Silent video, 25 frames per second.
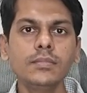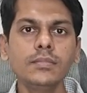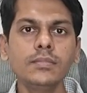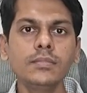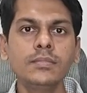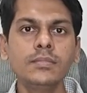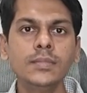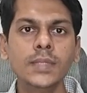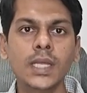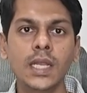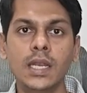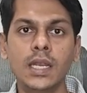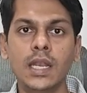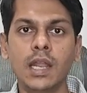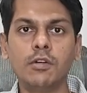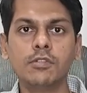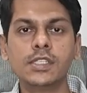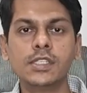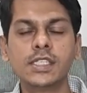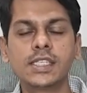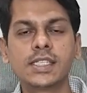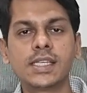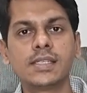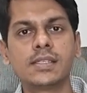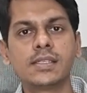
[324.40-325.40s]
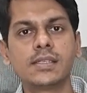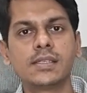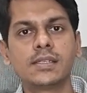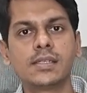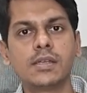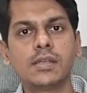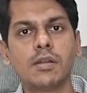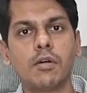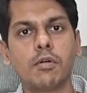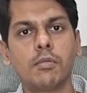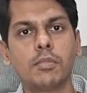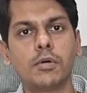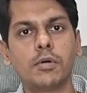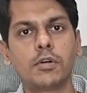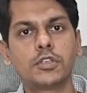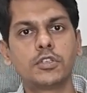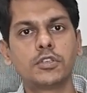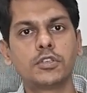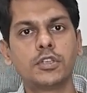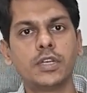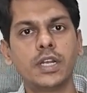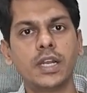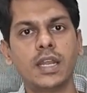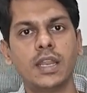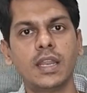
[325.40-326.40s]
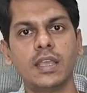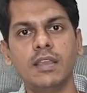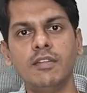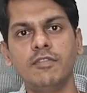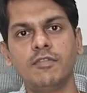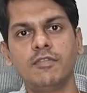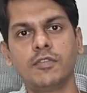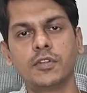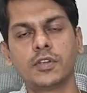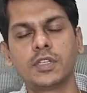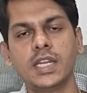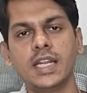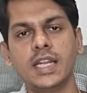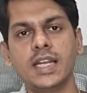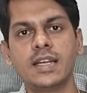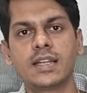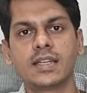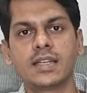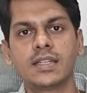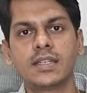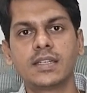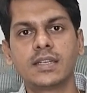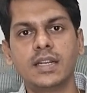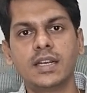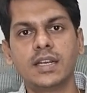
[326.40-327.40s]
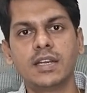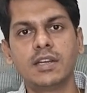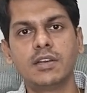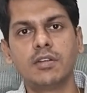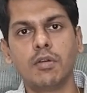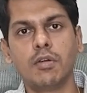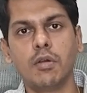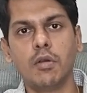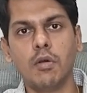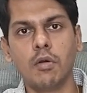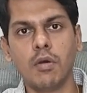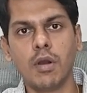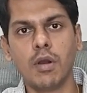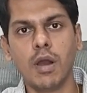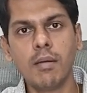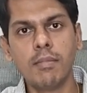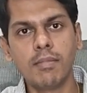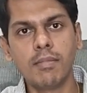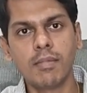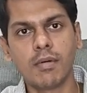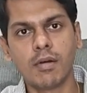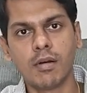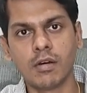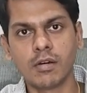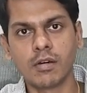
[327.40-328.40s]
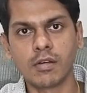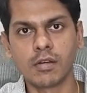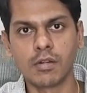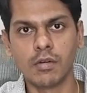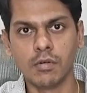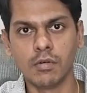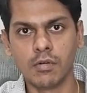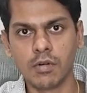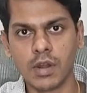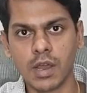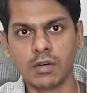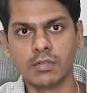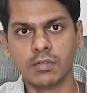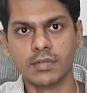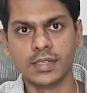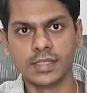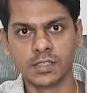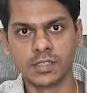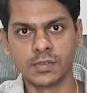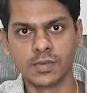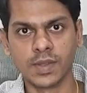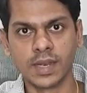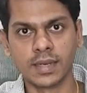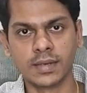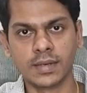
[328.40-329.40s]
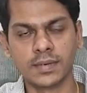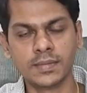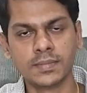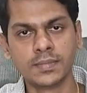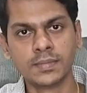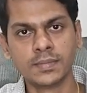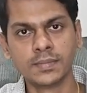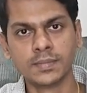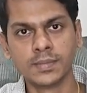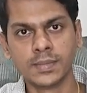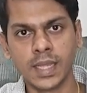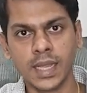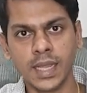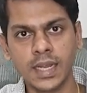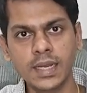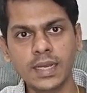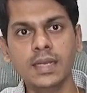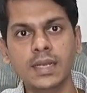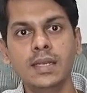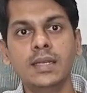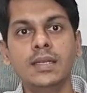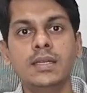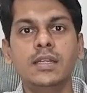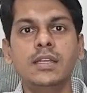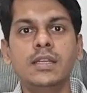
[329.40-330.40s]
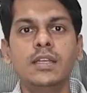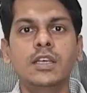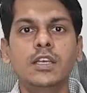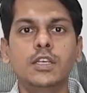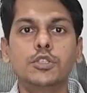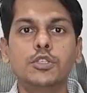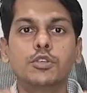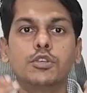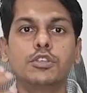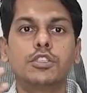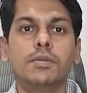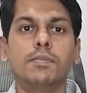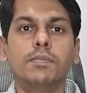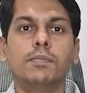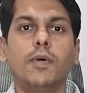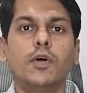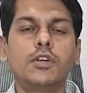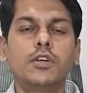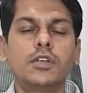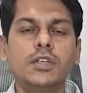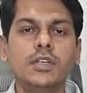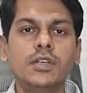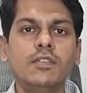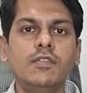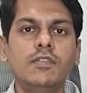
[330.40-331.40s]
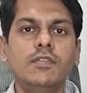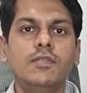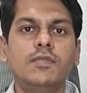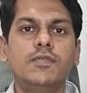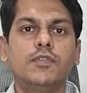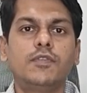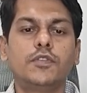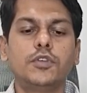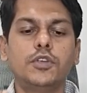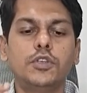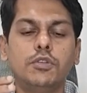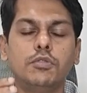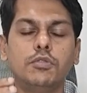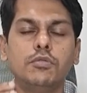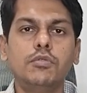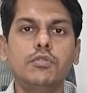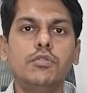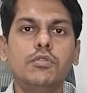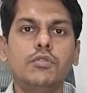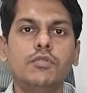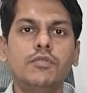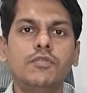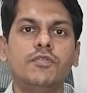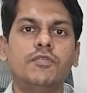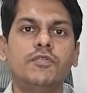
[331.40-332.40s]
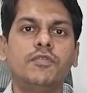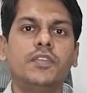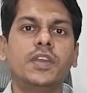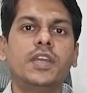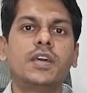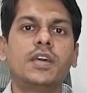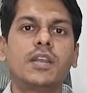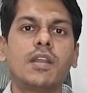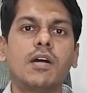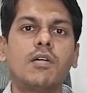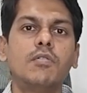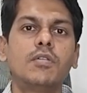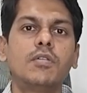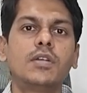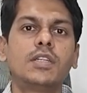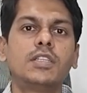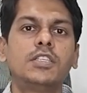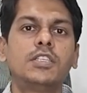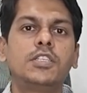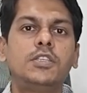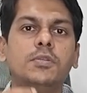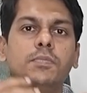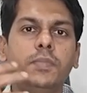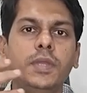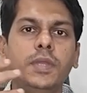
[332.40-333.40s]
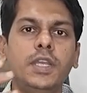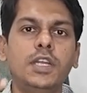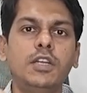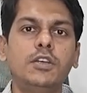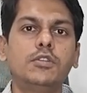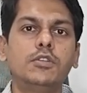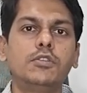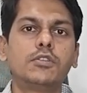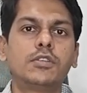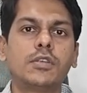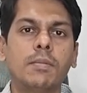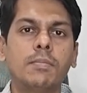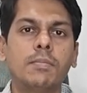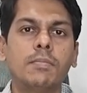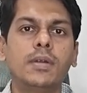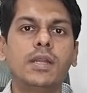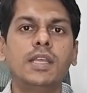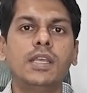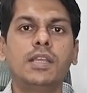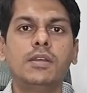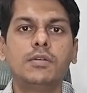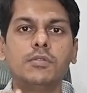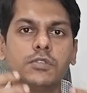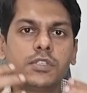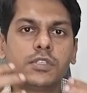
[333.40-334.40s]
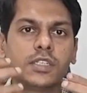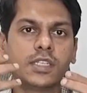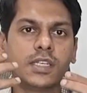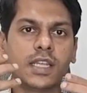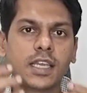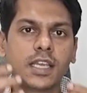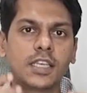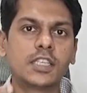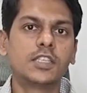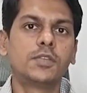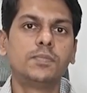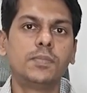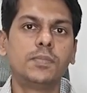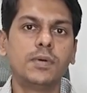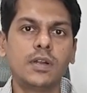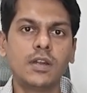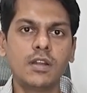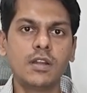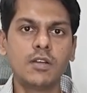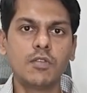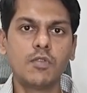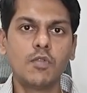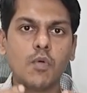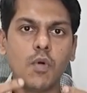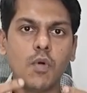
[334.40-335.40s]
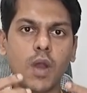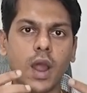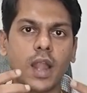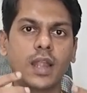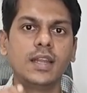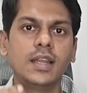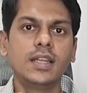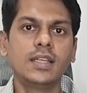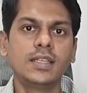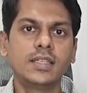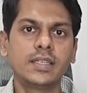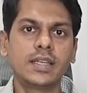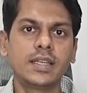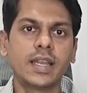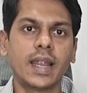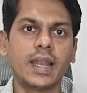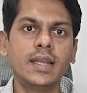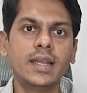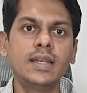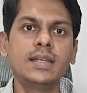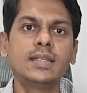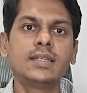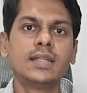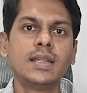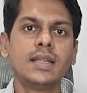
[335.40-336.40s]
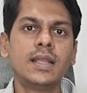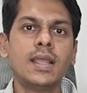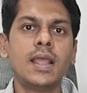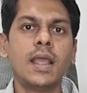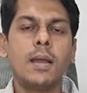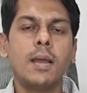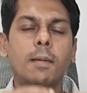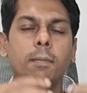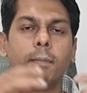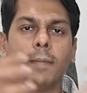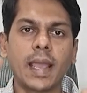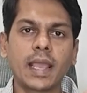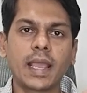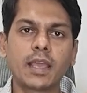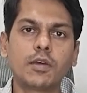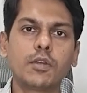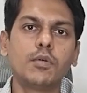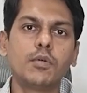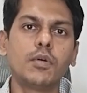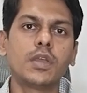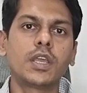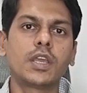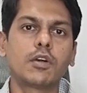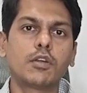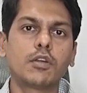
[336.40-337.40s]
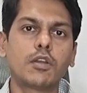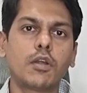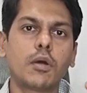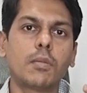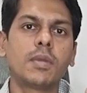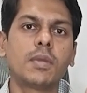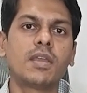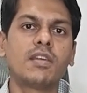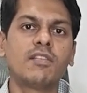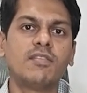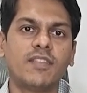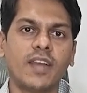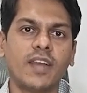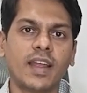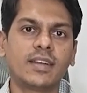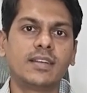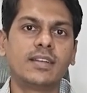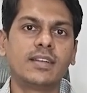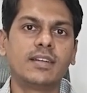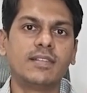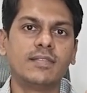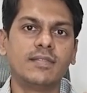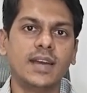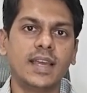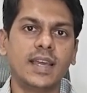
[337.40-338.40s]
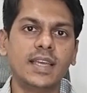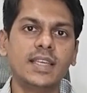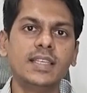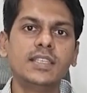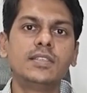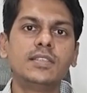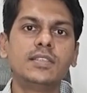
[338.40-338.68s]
Now this has an opportunity for the interest rate to go up or go down as well, right? So it's important for you to figure out and speak to somebody who's an expert who understands macroeconomic factor wise,